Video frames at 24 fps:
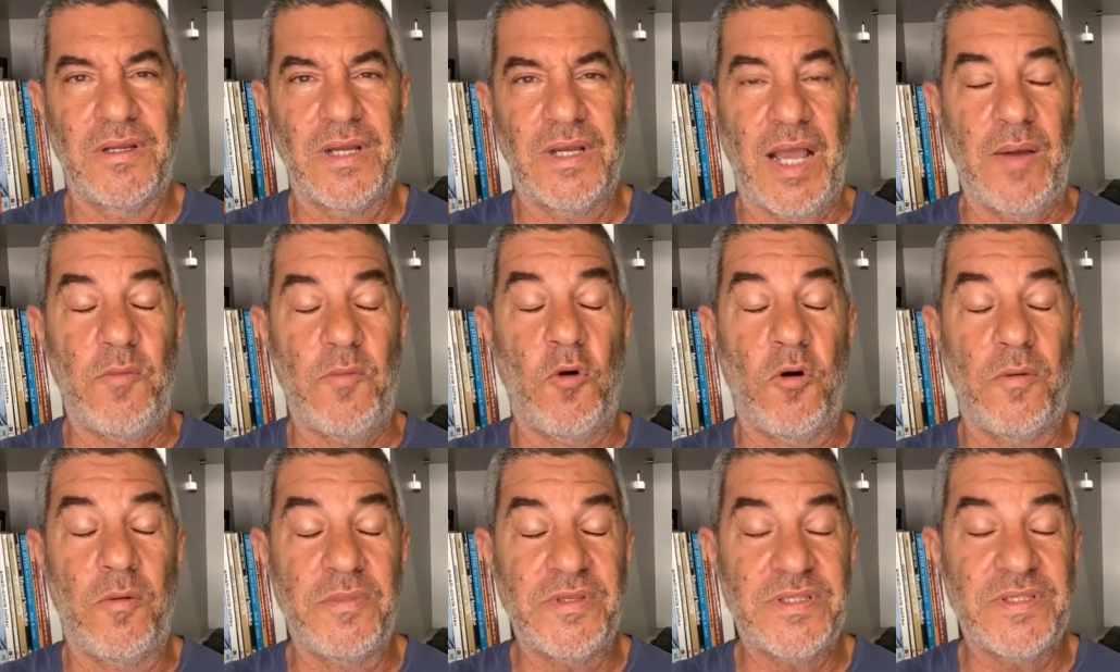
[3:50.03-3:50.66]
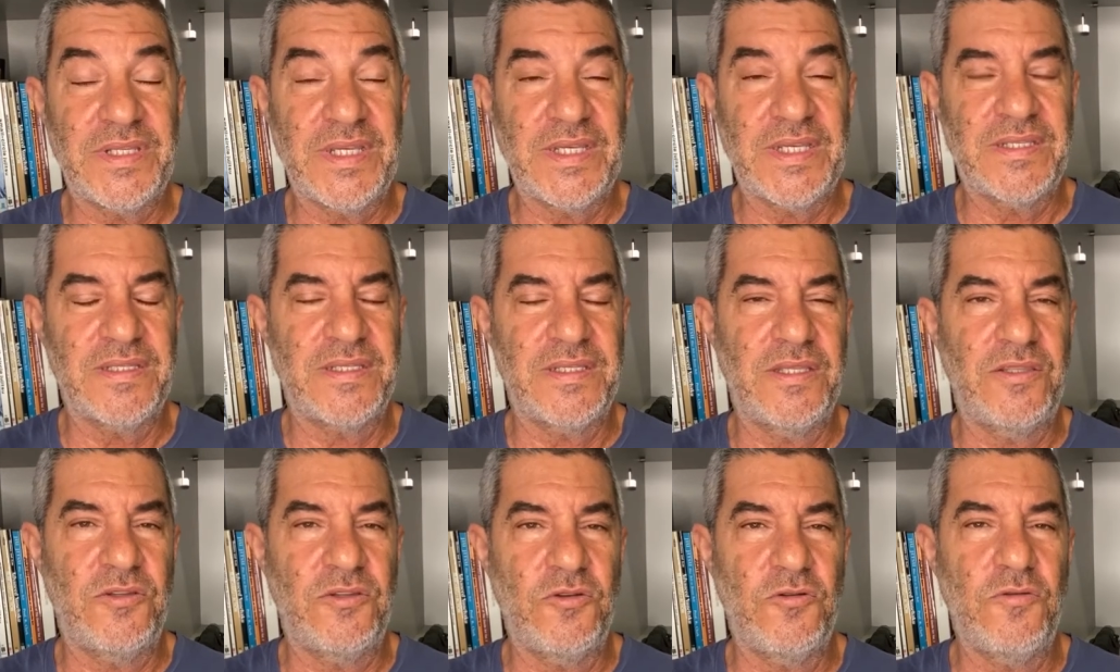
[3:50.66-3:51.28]
I'm almost
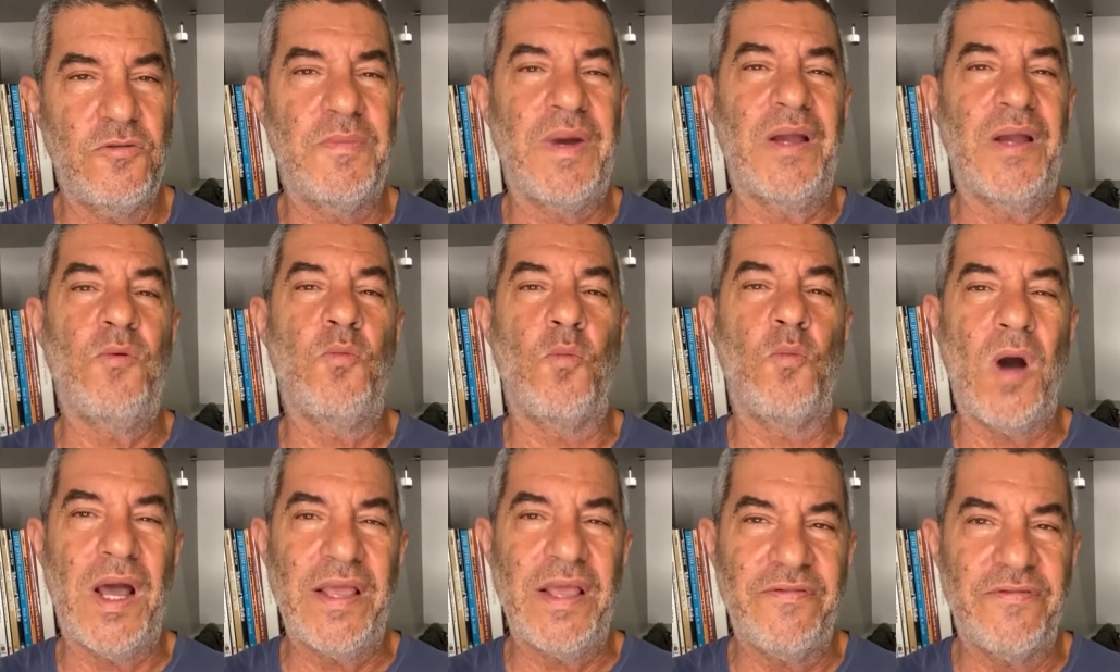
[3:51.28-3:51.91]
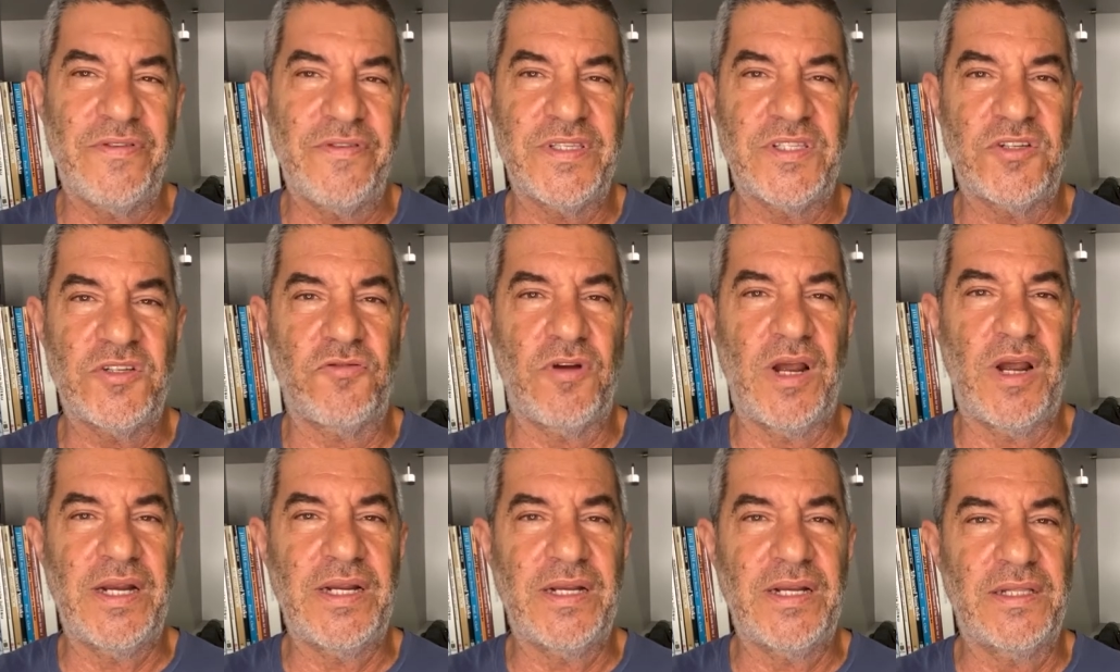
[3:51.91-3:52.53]
62. My wife is
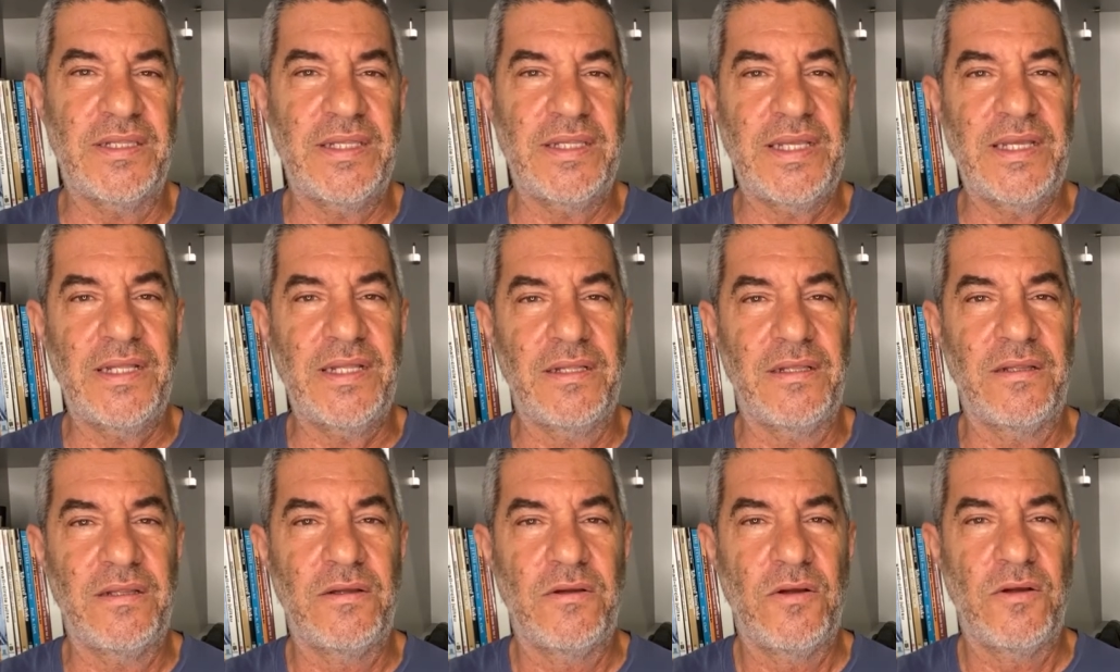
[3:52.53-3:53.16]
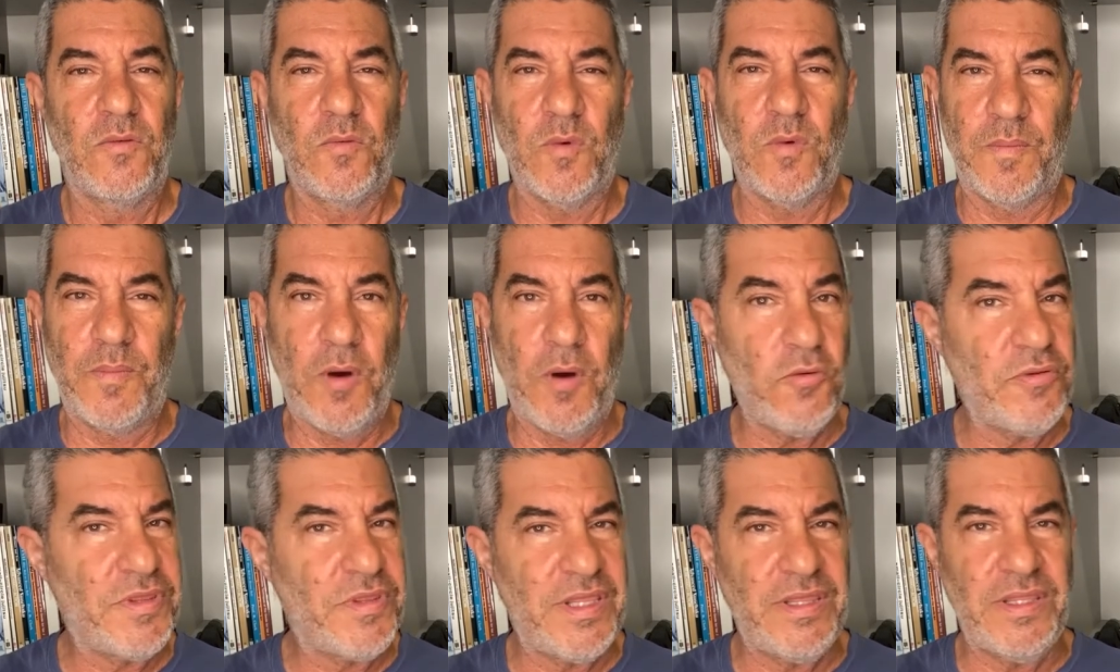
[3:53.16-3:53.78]
chronically ill. We're
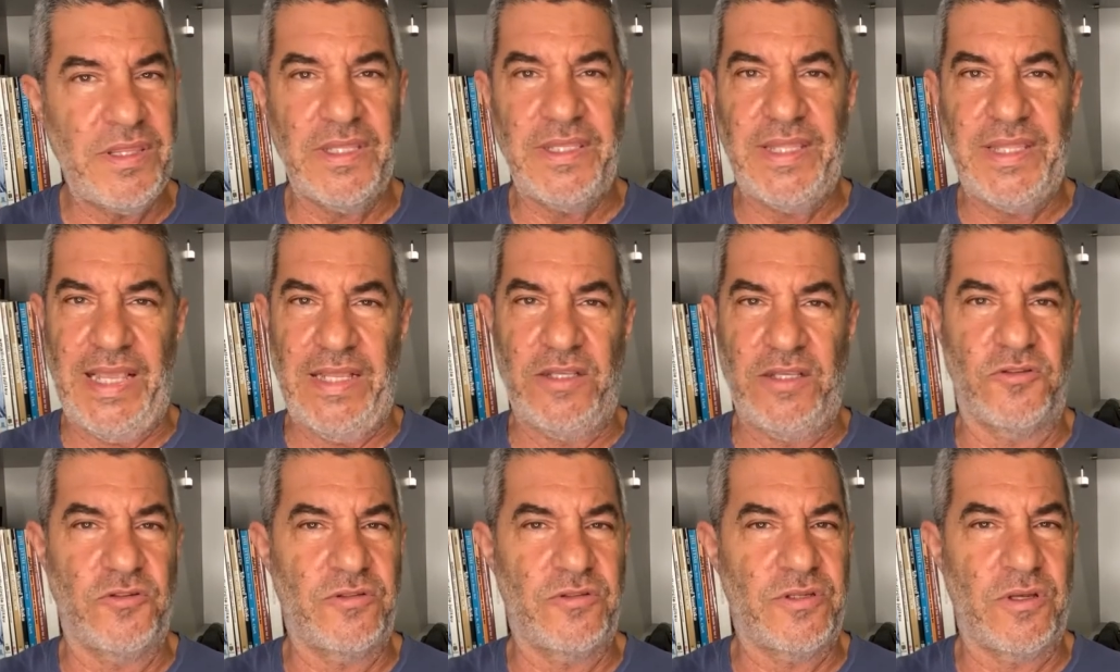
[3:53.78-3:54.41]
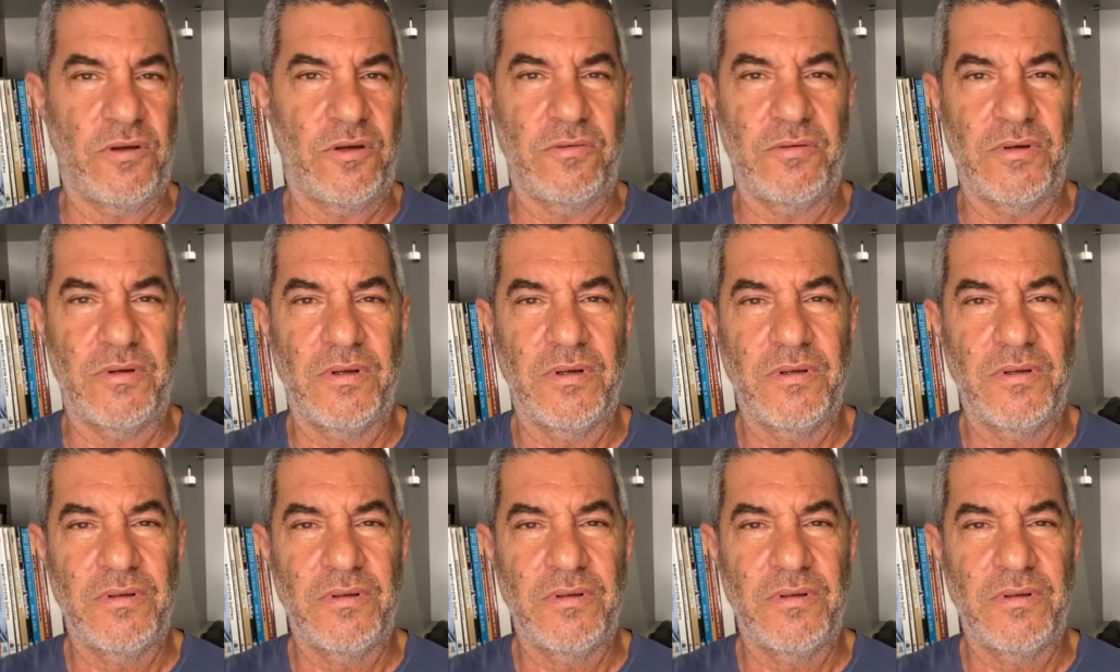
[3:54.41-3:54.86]
both in the danger zone.